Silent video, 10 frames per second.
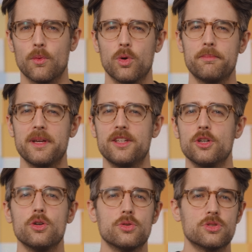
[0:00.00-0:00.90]
would be
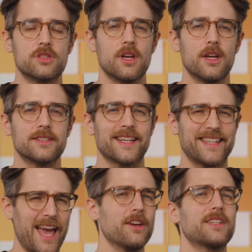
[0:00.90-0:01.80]
used to
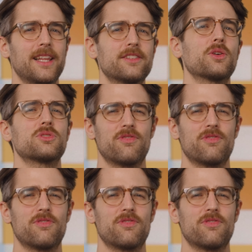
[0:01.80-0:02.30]
calculate those